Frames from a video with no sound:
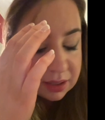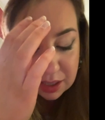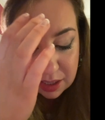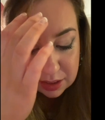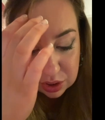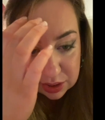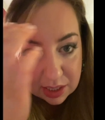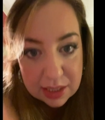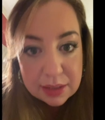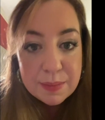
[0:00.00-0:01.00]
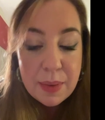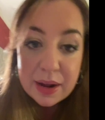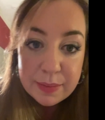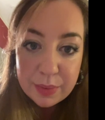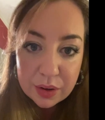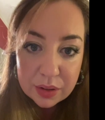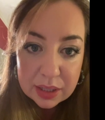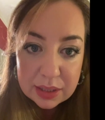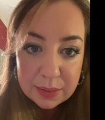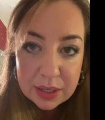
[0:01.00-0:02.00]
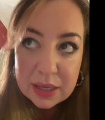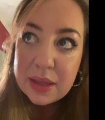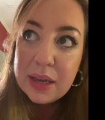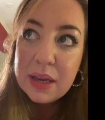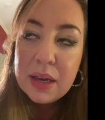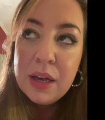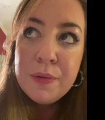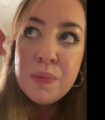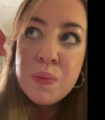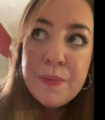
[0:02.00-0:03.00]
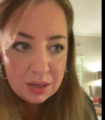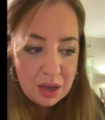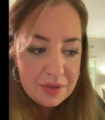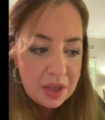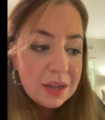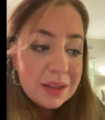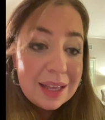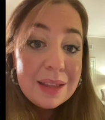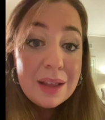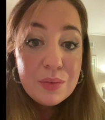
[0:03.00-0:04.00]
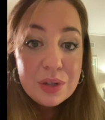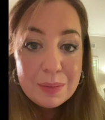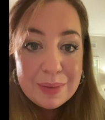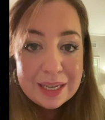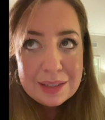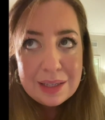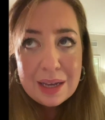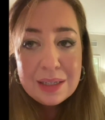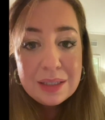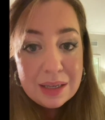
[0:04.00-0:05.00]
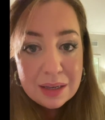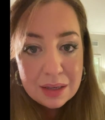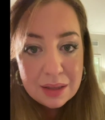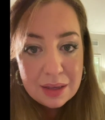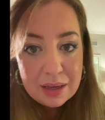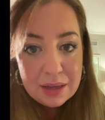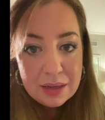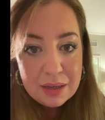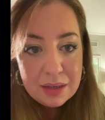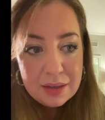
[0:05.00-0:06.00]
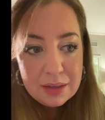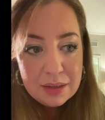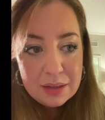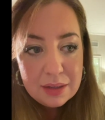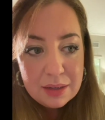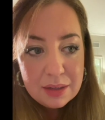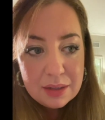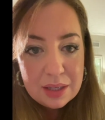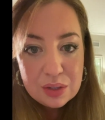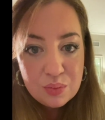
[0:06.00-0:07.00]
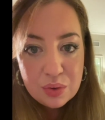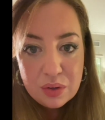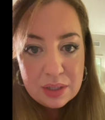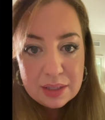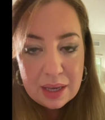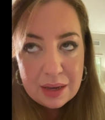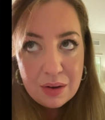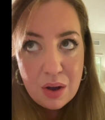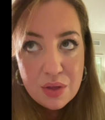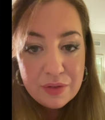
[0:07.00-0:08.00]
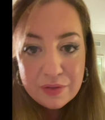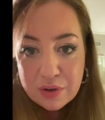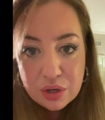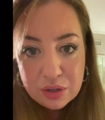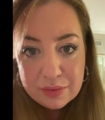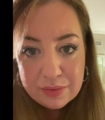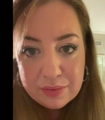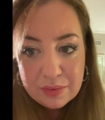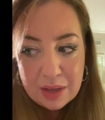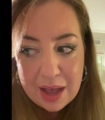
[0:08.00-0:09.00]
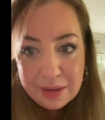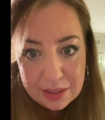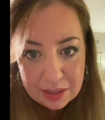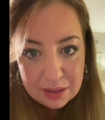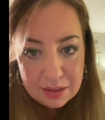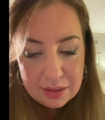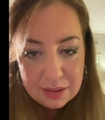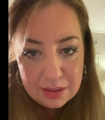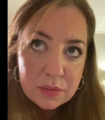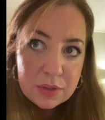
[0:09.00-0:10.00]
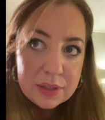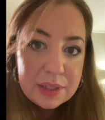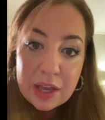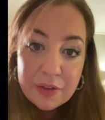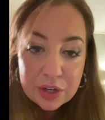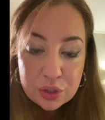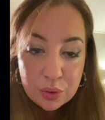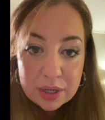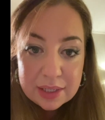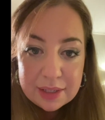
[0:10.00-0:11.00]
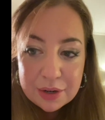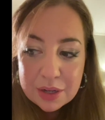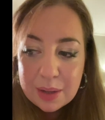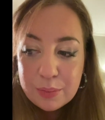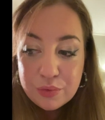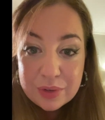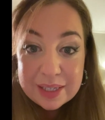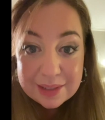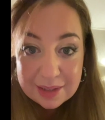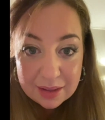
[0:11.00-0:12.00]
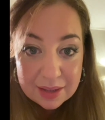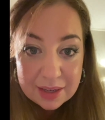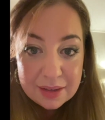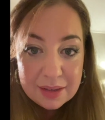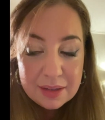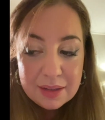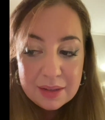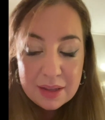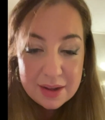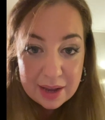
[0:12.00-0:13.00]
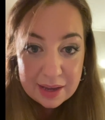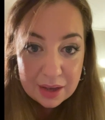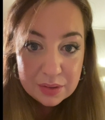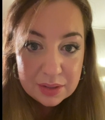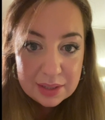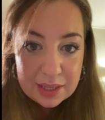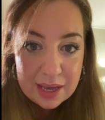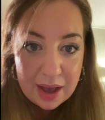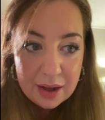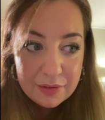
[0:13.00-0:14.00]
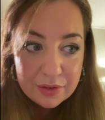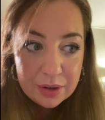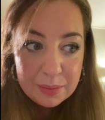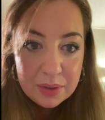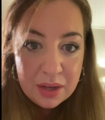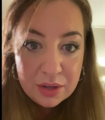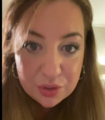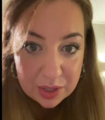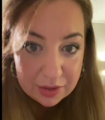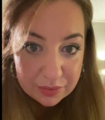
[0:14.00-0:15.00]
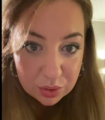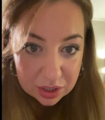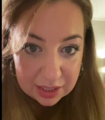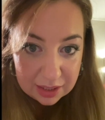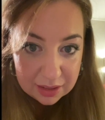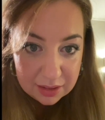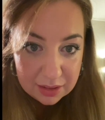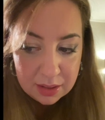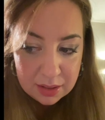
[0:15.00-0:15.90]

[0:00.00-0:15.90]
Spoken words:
it's mind-boggling to me to think. And then that really begs the idea that this world is like on the verge of ending. To see at Victoria's Secret them reselling the nightgowns they had from 2014,